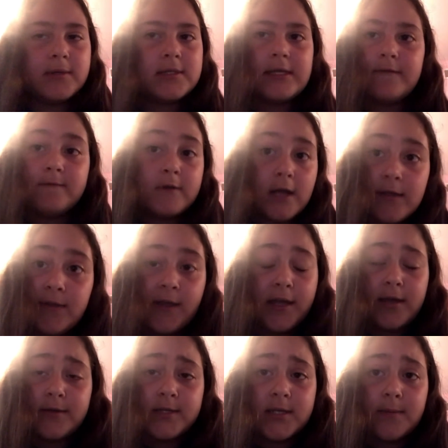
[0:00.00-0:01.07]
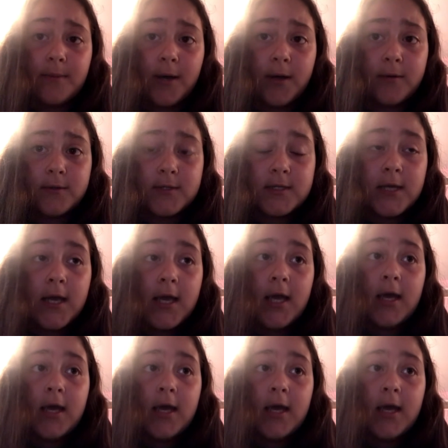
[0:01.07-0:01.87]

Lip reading: because I have nothing else to post.